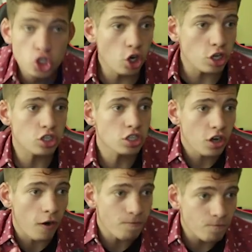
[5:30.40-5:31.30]

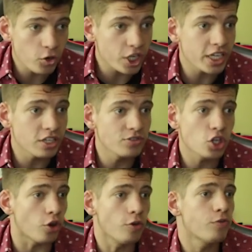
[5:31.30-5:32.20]
just got freaking
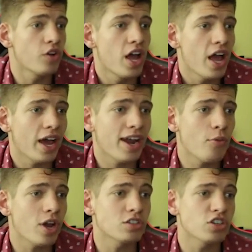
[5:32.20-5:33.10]
Juve and
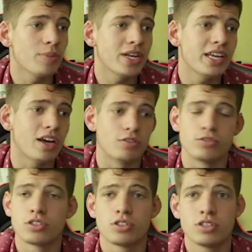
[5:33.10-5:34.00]
now we got
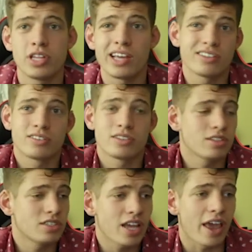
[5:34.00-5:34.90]
Tremoulinas. That's
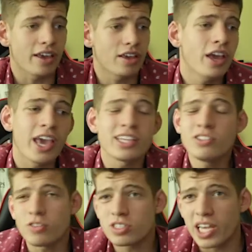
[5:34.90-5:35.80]
sick. Okay,
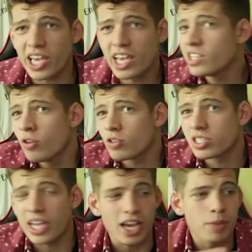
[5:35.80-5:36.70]
he's not sick. He's
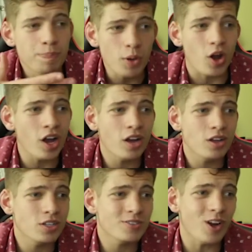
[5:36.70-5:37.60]
not sick. But
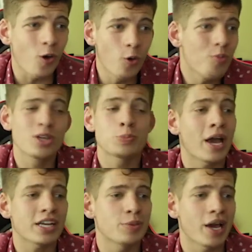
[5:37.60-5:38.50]
almost
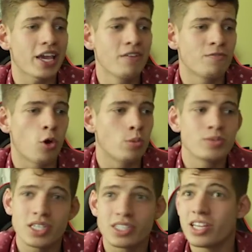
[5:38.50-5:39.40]
back-to-back -back in
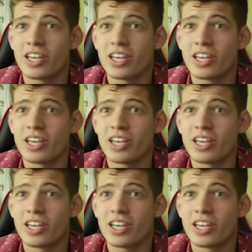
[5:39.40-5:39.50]
forms is